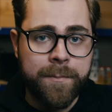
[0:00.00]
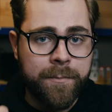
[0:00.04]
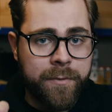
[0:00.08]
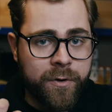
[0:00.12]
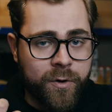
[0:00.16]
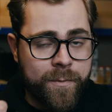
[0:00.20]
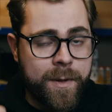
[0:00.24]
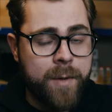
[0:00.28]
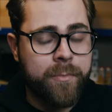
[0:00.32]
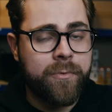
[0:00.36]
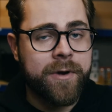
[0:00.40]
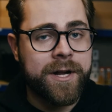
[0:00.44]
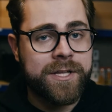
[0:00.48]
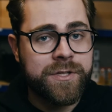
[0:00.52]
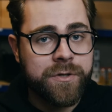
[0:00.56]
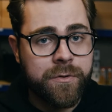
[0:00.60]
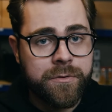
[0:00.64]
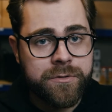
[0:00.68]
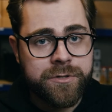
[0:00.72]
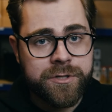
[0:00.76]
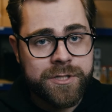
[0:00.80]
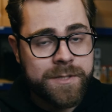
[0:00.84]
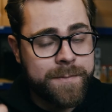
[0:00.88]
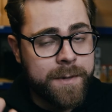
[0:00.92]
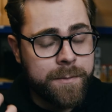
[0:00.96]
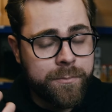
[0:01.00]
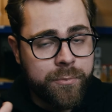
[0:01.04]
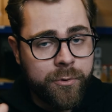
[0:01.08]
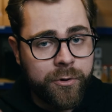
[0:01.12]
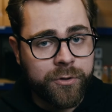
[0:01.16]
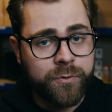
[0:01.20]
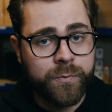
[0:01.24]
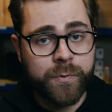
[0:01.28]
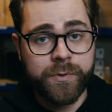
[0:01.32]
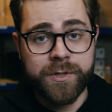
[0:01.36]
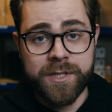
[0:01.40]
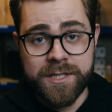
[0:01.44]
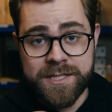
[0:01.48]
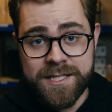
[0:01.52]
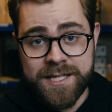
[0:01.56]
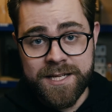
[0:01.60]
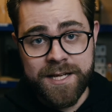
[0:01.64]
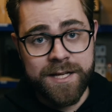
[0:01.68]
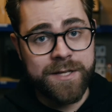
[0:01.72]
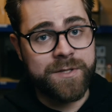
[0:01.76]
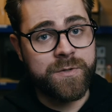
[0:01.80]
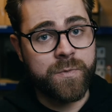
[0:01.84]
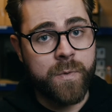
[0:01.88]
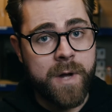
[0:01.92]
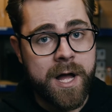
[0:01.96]
But remember, I told you to be bold with the
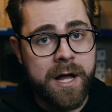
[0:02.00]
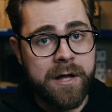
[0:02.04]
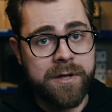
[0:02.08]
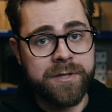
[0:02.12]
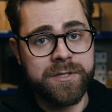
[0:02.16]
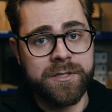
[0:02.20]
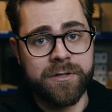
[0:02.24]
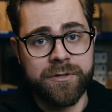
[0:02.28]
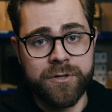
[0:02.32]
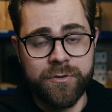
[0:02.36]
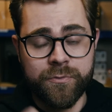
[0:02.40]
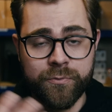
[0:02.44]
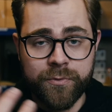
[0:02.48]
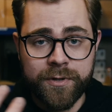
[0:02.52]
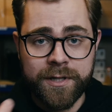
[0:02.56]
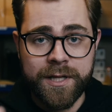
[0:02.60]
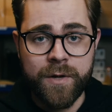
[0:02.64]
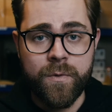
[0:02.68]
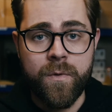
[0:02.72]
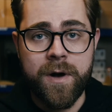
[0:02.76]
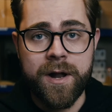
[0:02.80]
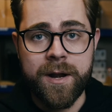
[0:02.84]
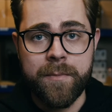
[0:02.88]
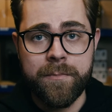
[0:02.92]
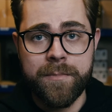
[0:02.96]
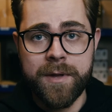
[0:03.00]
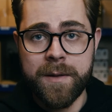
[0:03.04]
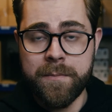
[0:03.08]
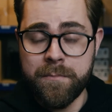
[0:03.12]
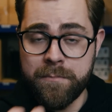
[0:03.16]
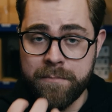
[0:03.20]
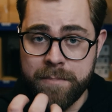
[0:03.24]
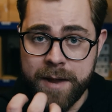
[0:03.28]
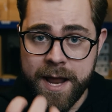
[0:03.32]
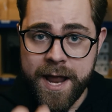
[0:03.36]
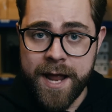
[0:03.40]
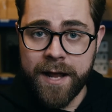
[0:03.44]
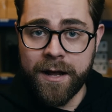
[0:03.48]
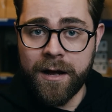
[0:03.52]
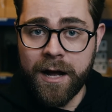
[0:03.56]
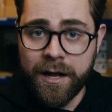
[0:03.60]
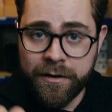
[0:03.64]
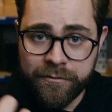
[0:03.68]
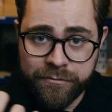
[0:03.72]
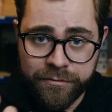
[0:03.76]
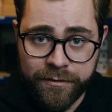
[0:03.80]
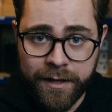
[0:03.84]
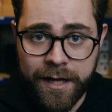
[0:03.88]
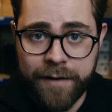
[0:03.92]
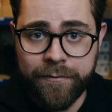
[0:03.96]
tea as well. So you really want to be big
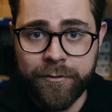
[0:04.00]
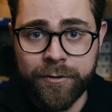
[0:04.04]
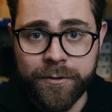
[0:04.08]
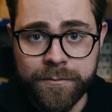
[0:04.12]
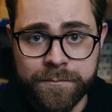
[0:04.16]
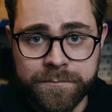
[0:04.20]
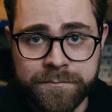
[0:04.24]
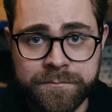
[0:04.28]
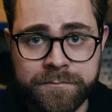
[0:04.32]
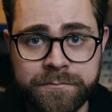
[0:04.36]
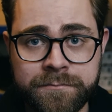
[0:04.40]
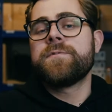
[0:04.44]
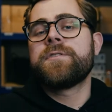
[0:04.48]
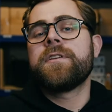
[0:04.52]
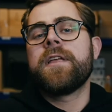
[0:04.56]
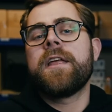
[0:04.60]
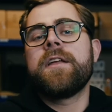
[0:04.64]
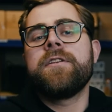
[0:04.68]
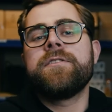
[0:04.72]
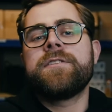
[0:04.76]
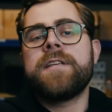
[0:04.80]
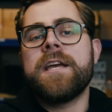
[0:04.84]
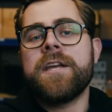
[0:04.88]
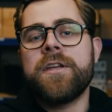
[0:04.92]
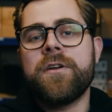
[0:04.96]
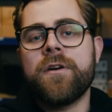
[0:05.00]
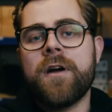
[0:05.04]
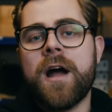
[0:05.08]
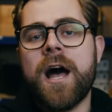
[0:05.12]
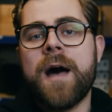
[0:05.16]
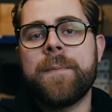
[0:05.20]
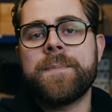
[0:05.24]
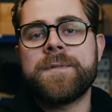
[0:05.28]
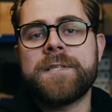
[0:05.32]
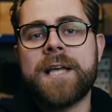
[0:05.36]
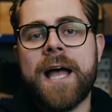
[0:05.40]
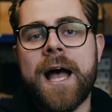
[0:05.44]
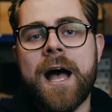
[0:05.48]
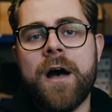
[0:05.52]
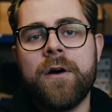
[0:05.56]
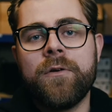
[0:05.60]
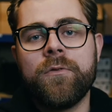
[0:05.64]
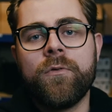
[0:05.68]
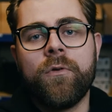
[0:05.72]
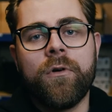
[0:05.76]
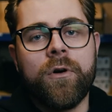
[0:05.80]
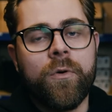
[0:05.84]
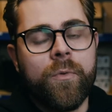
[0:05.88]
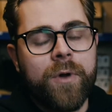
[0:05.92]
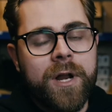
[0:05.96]
on flavor. So then you take your hops out,
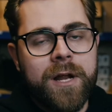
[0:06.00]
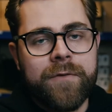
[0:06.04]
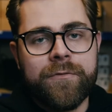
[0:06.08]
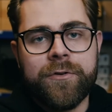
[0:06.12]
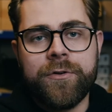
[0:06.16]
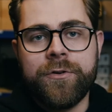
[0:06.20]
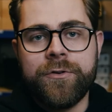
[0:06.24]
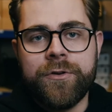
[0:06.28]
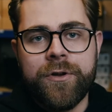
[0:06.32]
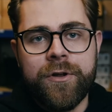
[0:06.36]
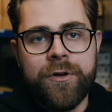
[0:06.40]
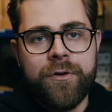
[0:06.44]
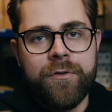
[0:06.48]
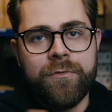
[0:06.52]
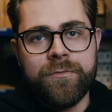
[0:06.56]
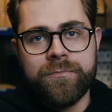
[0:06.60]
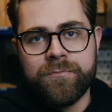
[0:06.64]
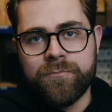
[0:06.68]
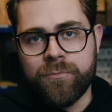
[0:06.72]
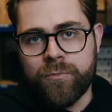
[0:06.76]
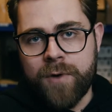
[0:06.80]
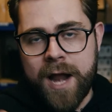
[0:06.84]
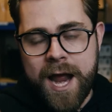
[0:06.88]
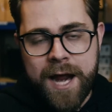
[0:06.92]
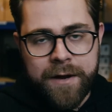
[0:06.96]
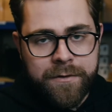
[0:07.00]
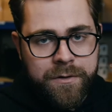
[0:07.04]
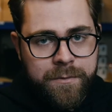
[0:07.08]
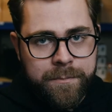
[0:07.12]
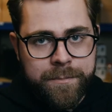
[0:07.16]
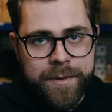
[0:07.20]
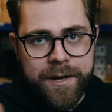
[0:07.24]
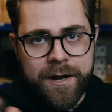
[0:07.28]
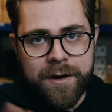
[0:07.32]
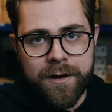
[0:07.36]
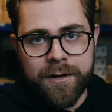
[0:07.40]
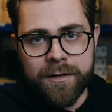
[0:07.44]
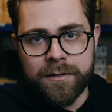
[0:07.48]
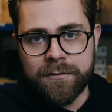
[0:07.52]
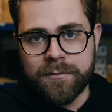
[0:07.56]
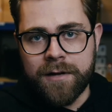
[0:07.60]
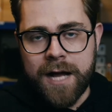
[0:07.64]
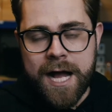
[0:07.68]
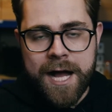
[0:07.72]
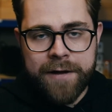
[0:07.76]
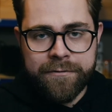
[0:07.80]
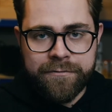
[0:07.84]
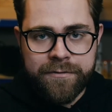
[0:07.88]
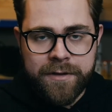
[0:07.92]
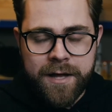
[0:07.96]
or whatever you do, rack the beer
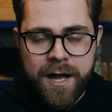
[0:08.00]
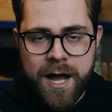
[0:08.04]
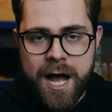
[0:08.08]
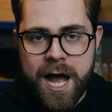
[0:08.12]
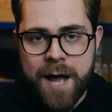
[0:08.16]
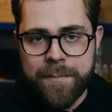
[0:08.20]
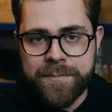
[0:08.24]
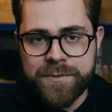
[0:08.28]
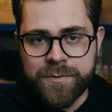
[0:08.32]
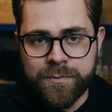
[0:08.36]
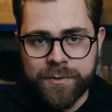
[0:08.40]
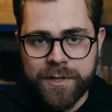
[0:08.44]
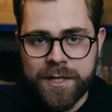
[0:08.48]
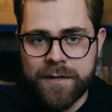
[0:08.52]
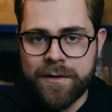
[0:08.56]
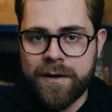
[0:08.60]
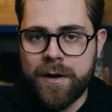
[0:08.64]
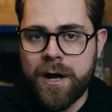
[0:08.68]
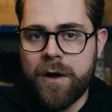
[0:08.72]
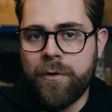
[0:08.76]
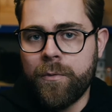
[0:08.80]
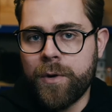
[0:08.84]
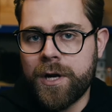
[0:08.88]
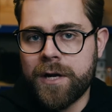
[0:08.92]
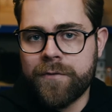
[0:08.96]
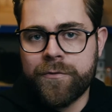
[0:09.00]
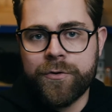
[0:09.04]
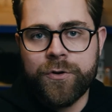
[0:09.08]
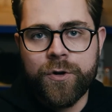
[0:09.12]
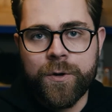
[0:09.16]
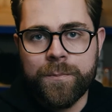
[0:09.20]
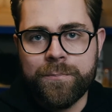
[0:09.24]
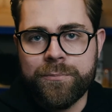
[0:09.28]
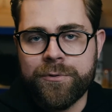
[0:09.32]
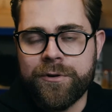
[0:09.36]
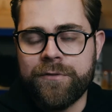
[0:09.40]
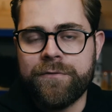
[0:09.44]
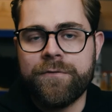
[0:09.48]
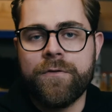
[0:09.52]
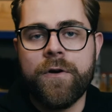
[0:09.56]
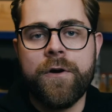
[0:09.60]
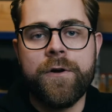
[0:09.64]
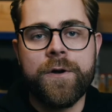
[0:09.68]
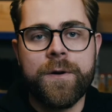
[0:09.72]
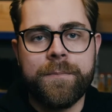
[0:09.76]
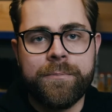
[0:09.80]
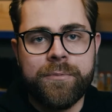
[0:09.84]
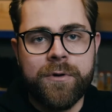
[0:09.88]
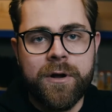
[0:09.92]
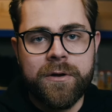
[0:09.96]
off the hops, whatever your
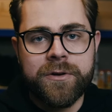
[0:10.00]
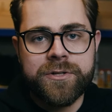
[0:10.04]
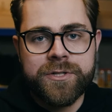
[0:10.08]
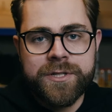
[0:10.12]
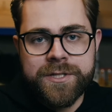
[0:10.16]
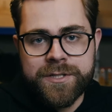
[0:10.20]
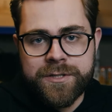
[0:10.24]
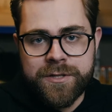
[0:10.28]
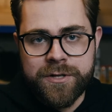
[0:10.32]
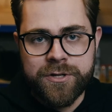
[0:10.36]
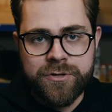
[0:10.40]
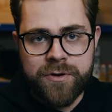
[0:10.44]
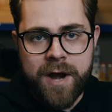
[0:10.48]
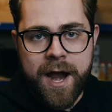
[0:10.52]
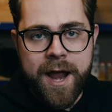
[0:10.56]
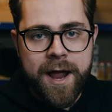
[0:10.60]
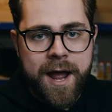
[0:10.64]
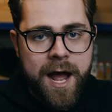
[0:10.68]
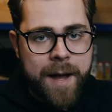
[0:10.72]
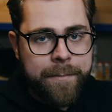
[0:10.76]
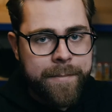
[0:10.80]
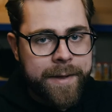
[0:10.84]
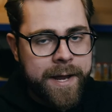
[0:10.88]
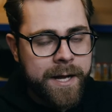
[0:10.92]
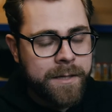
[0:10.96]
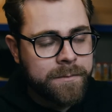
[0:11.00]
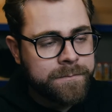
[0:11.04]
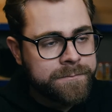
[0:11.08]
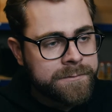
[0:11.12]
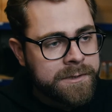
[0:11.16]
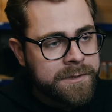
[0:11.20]
preferred approach is to dry hopping.